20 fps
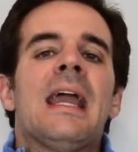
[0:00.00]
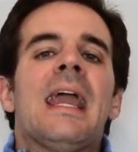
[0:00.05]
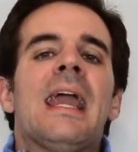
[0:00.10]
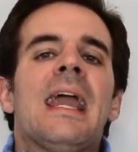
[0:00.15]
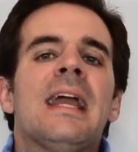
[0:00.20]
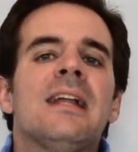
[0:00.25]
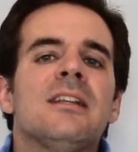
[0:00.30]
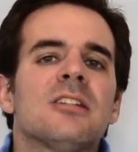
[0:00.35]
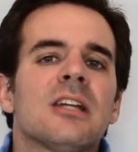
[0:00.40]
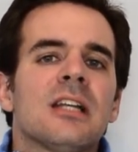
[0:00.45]

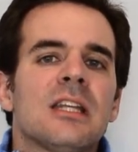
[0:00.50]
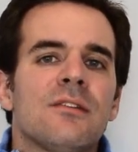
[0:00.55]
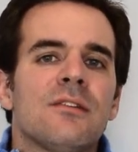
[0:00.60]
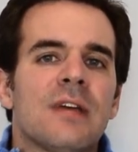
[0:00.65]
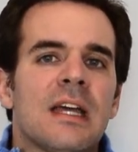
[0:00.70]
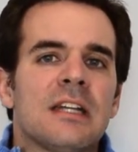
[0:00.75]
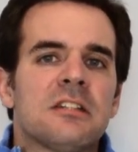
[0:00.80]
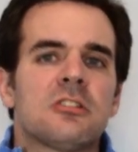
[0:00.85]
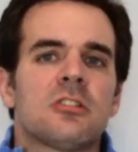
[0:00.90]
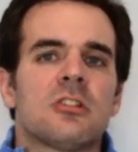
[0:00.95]
Angel
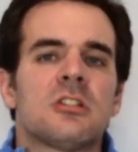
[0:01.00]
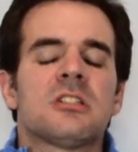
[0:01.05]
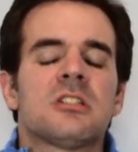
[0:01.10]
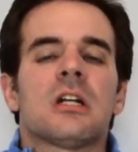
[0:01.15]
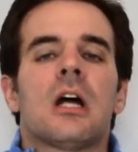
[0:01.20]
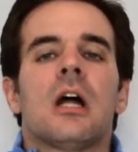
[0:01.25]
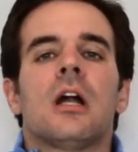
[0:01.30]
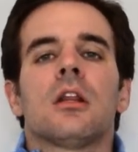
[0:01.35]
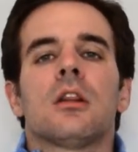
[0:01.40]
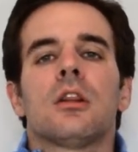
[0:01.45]
investors
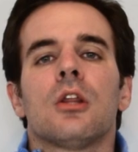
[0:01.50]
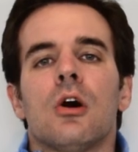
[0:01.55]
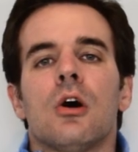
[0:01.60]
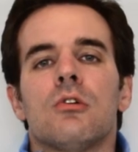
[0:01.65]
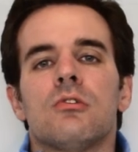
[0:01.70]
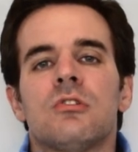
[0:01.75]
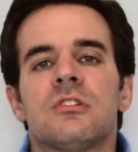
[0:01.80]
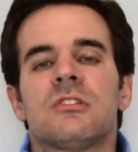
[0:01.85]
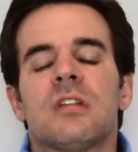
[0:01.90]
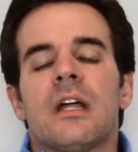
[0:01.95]
are
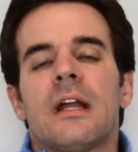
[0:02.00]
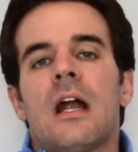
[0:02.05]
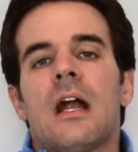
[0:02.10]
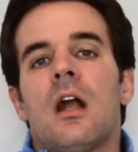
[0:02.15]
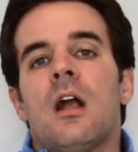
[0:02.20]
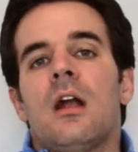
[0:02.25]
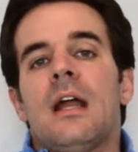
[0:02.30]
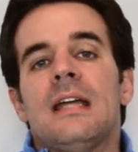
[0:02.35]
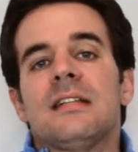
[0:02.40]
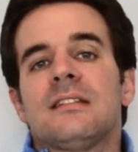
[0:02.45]
those that
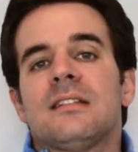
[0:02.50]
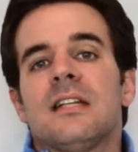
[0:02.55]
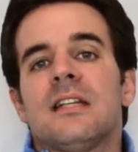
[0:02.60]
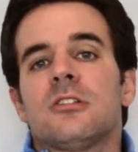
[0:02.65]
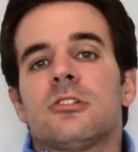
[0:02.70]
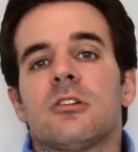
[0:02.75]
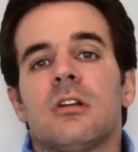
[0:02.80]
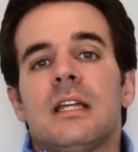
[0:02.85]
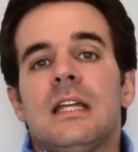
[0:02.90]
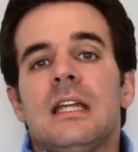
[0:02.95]
are
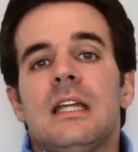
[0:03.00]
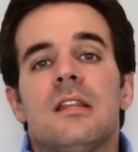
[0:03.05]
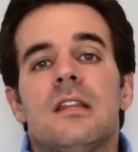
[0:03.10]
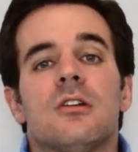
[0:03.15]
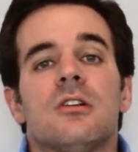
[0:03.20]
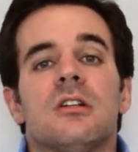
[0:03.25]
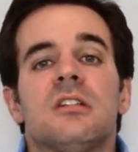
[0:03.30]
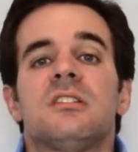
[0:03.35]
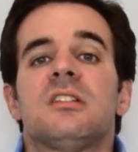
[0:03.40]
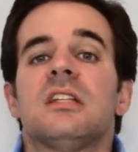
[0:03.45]
essentially
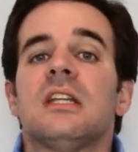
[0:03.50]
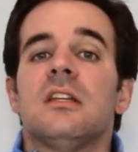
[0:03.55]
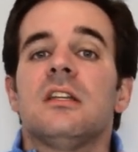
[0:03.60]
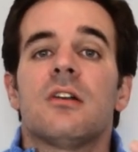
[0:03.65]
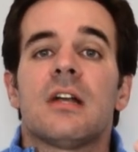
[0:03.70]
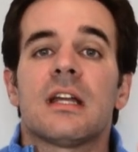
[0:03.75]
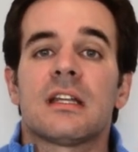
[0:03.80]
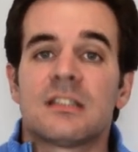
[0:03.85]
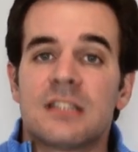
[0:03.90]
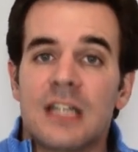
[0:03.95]
either senior
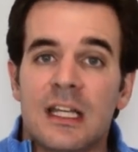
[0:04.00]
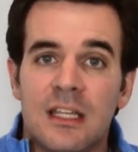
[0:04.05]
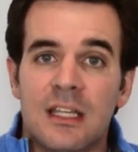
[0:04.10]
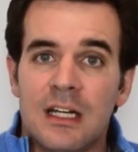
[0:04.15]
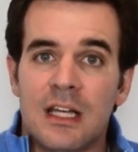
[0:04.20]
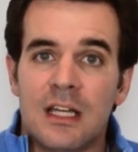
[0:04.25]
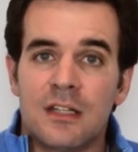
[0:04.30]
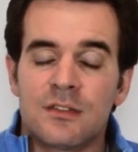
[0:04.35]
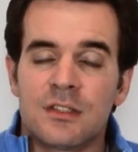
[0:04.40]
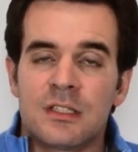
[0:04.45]

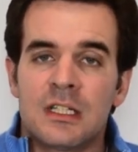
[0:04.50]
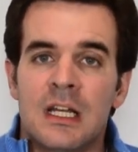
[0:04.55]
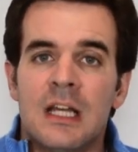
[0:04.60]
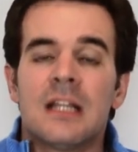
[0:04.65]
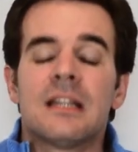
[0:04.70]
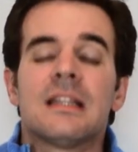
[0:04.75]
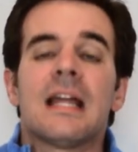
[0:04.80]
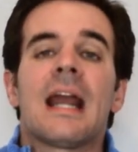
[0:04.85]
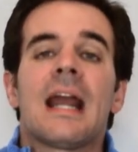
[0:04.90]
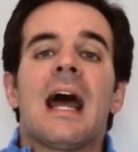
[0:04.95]
executives
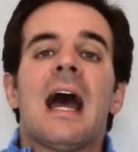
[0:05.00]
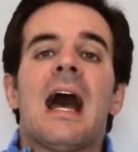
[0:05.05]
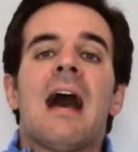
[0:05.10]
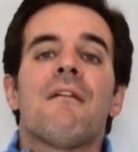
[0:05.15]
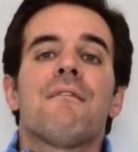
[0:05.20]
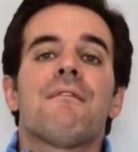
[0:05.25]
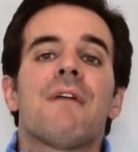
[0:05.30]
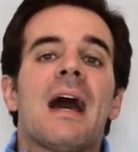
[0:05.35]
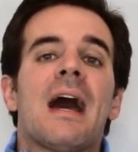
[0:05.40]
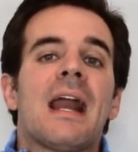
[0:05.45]
that
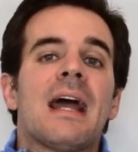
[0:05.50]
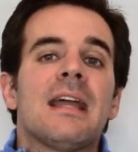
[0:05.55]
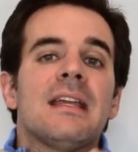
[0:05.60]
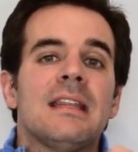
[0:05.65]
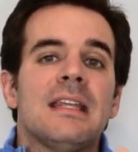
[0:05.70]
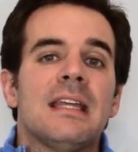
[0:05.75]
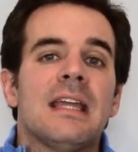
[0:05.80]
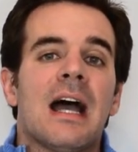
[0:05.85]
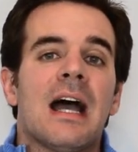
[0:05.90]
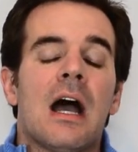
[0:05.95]
have an
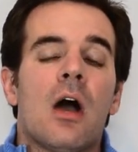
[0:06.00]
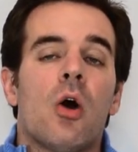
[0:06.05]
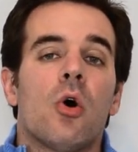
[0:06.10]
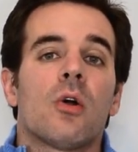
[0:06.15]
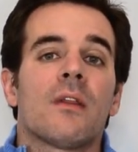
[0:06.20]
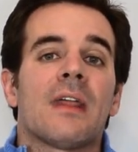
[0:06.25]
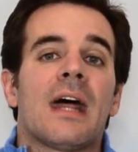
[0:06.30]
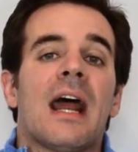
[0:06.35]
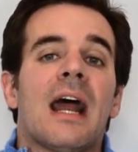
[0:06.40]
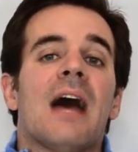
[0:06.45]
idea
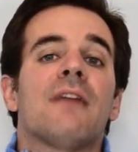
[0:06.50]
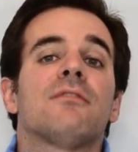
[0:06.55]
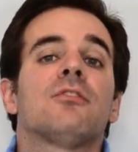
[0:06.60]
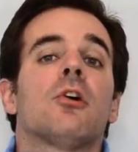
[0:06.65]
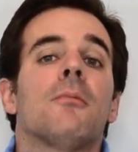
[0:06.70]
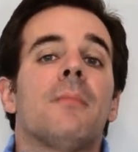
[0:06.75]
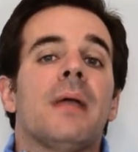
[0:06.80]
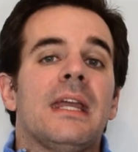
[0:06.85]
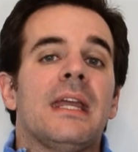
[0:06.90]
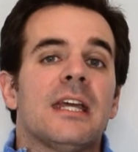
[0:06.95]
or that have
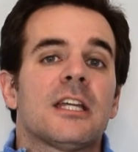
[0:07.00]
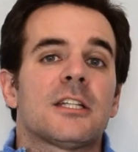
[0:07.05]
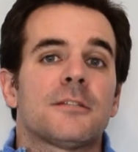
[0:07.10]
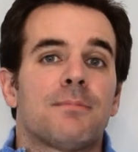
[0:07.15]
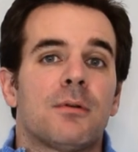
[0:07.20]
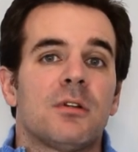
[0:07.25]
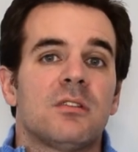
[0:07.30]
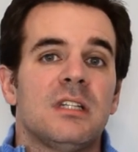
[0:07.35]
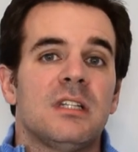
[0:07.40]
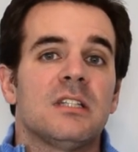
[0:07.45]
domain
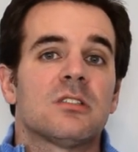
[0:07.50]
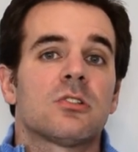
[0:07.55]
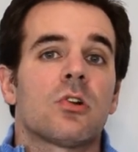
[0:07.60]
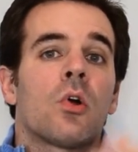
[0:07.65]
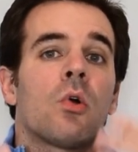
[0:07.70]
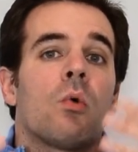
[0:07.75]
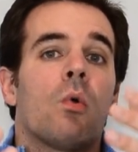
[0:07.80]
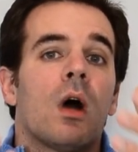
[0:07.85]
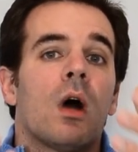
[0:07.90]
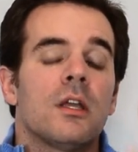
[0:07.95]
expertise
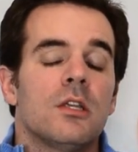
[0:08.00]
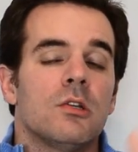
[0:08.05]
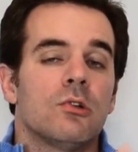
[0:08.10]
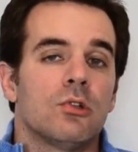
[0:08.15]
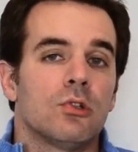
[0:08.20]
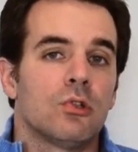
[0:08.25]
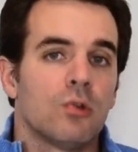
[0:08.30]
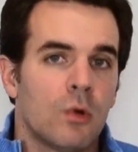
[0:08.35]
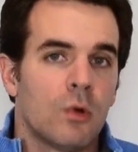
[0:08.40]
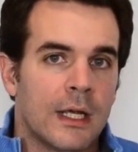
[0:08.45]
on what
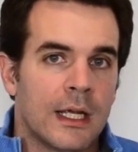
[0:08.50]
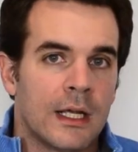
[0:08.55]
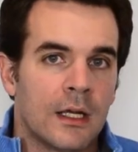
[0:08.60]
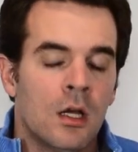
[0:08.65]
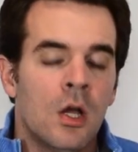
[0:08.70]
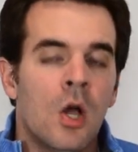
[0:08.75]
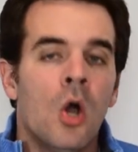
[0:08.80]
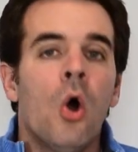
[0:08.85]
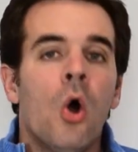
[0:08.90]
you're doing,